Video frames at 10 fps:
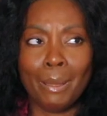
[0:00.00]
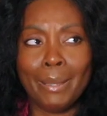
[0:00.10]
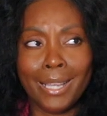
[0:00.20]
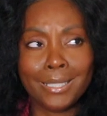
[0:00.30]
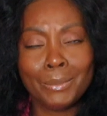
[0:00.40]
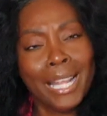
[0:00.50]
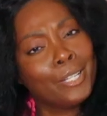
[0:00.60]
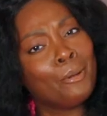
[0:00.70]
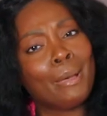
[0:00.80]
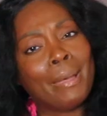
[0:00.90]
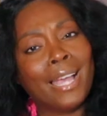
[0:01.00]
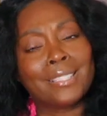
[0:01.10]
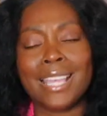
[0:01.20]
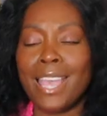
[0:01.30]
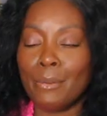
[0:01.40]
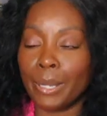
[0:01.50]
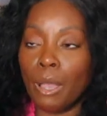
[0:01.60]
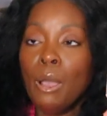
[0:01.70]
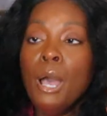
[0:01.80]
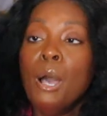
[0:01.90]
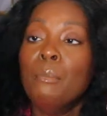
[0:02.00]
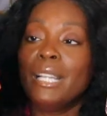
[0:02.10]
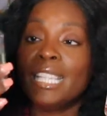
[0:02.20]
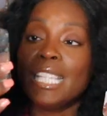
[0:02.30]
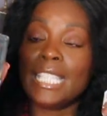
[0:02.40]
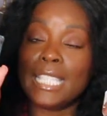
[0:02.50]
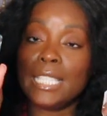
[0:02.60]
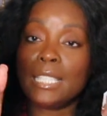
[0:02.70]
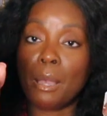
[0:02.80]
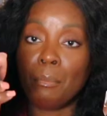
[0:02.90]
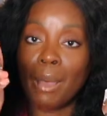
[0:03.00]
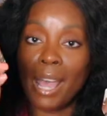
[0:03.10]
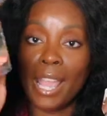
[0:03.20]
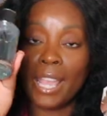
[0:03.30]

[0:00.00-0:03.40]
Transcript: my box. What I do with my box? I don't know. But this is my